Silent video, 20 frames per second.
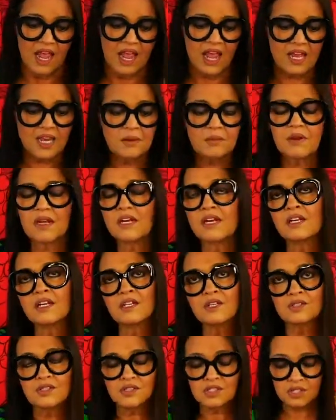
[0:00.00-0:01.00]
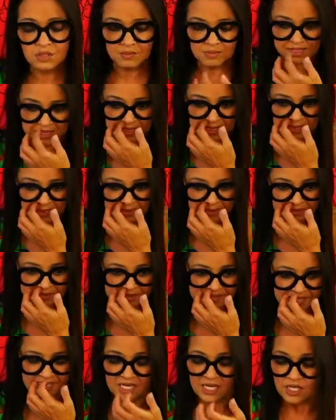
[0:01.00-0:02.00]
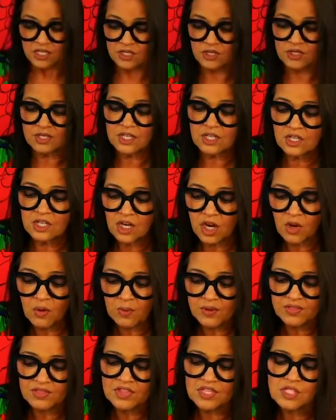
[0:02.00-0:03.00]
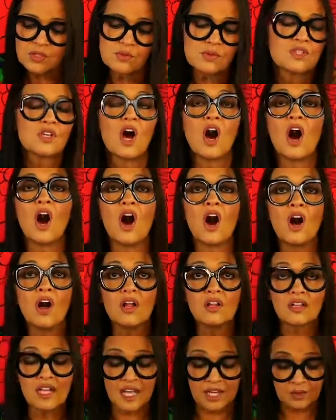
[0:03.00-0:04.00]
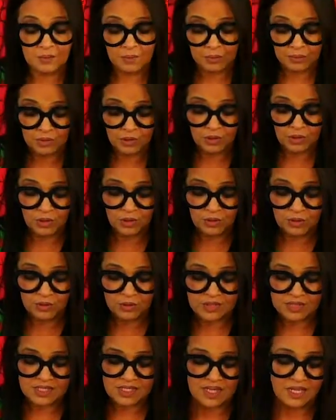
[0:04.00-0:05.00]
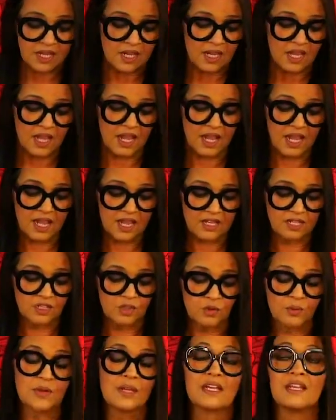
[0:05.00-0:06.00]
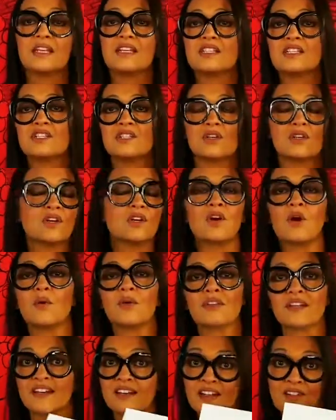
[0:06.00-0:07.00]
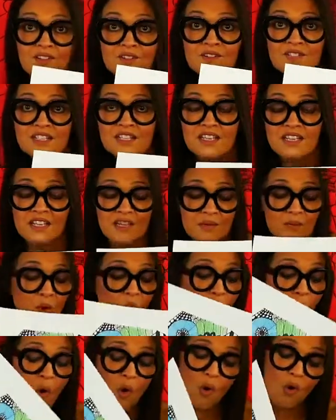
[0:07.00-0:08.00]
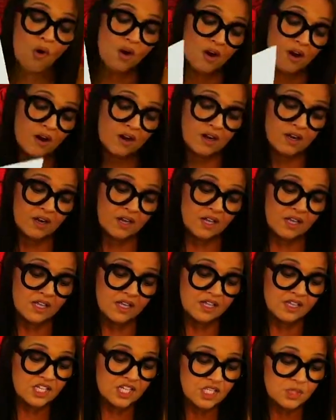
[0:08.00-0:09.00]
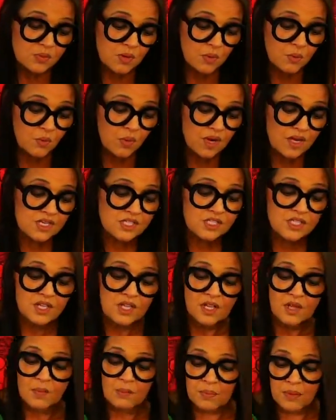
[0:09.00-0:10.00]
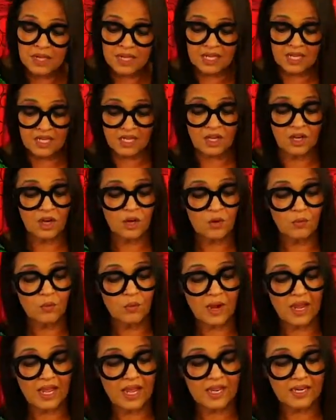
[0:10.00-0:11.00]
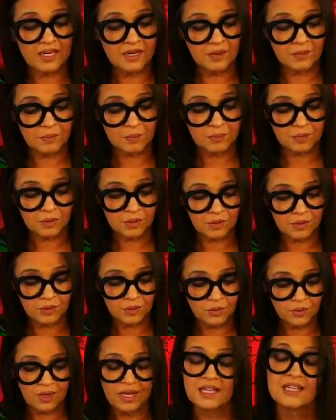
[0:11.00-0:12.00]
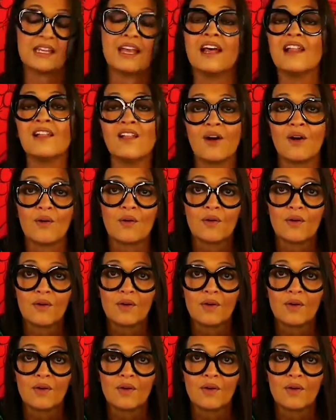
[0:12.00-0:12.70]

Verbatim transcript: And I'm not gonna use too many colors. You can go with, this was all like blues and greens. You can go with a color scheme or this one was pink, red, blue, and yellow.